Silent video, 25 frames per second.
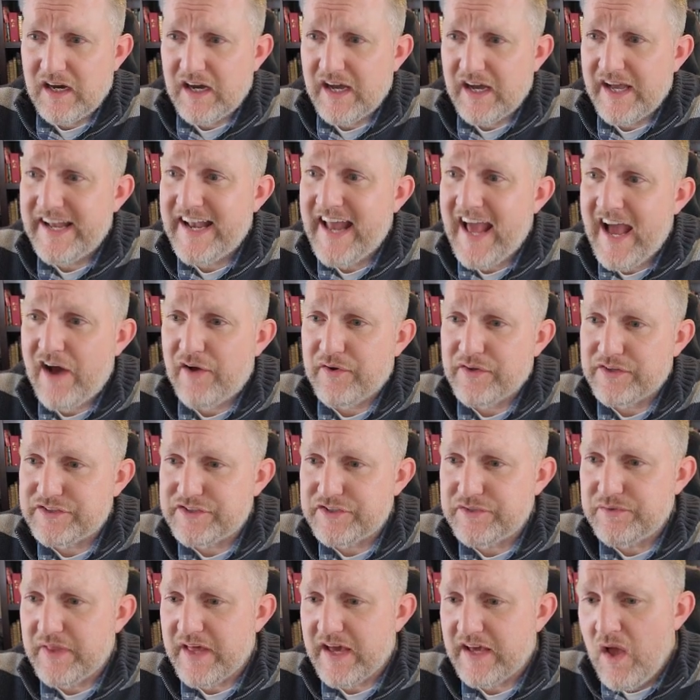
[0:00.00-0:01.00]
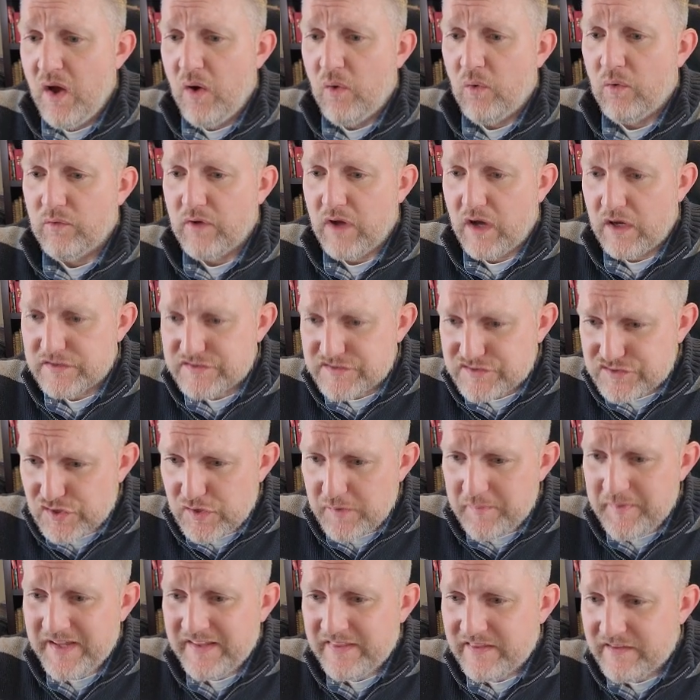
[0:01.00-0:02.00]
and how to do that.
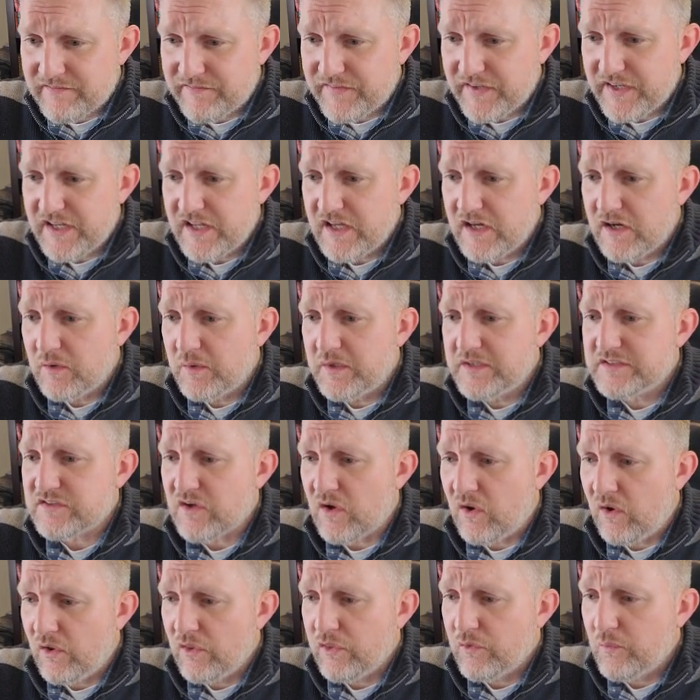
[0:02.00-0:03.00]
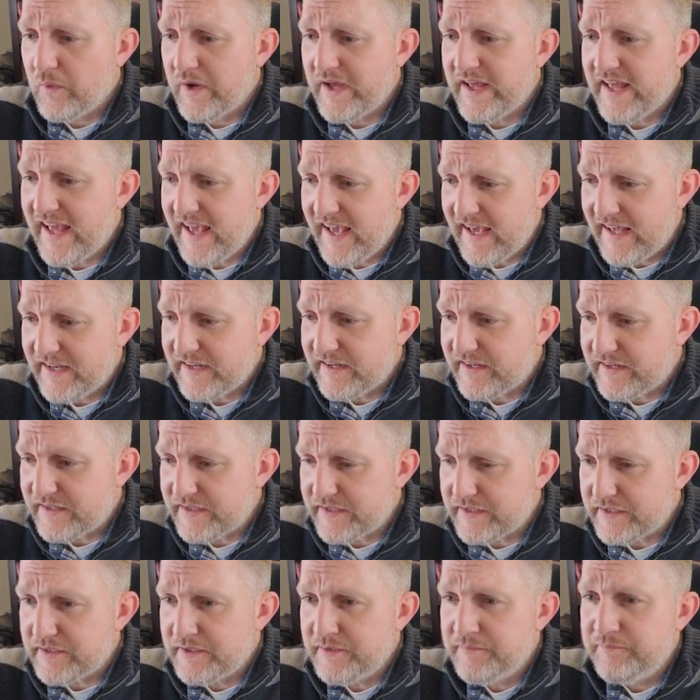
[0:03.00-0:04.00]
Assuming the video is all the way
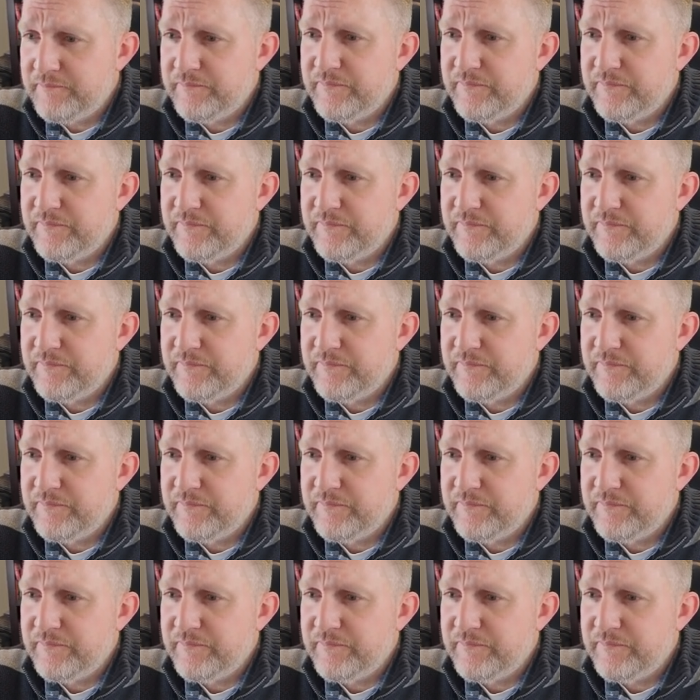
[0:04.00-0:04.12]
edited,